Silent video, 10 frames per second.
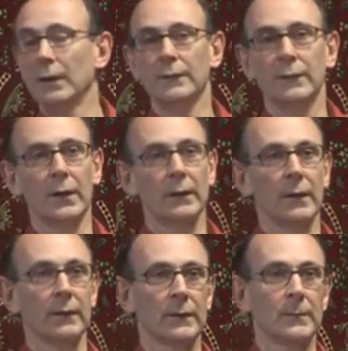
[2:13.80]
has
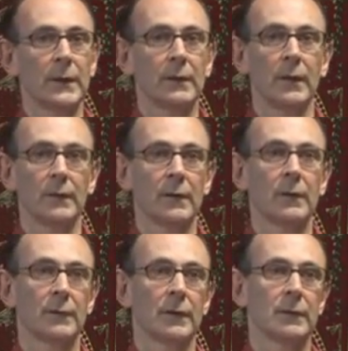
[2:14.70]
simply
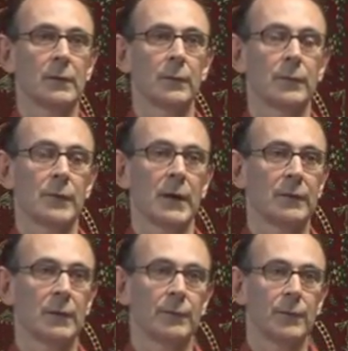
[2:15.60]
consisted of
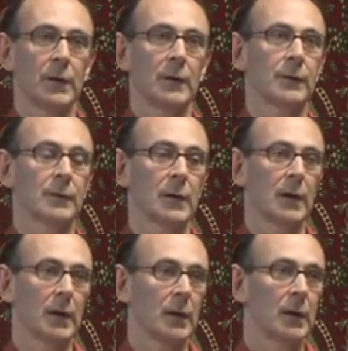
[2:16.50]
creating a vast,
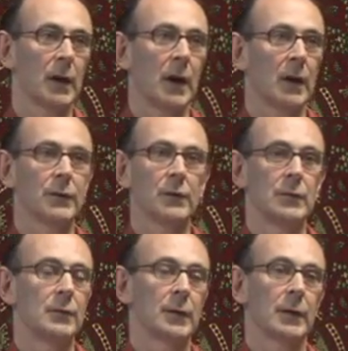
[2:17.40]

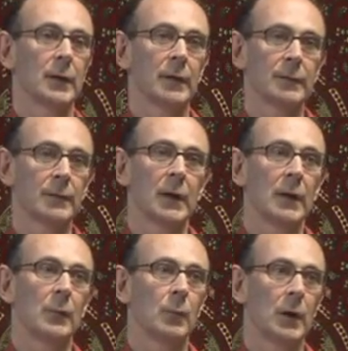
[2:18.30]
ununionised
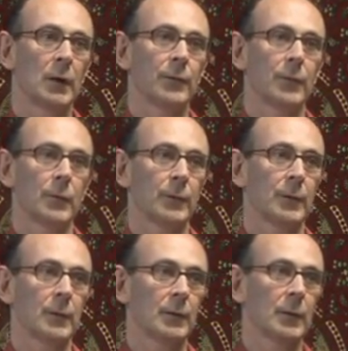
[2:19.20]

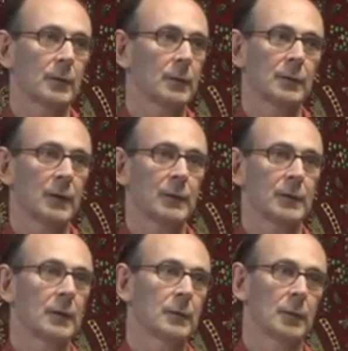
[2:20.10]
workforce that
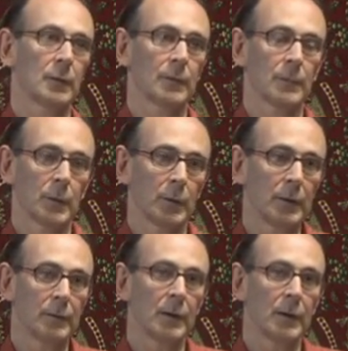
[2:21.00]
Tesco's can exploit.